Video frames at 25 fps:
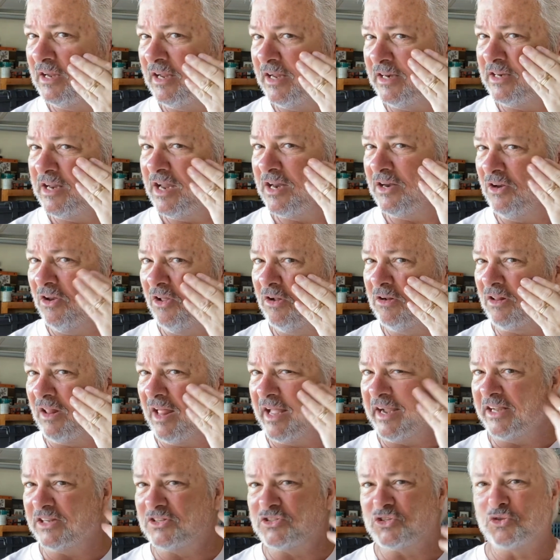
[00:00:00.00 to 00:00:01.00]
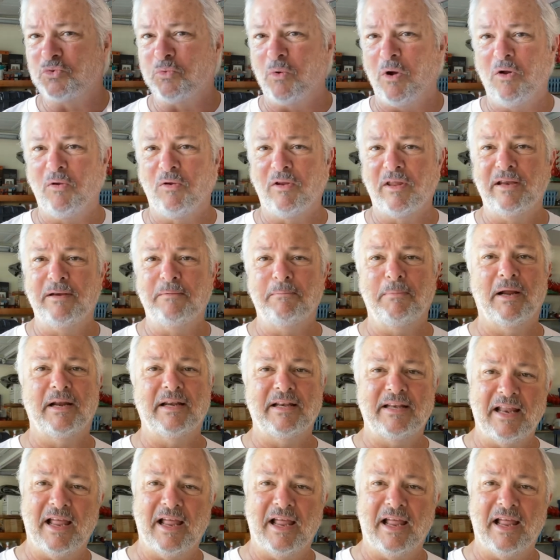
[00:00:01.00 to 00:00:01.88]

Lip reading: doesn't look like it's swollen, but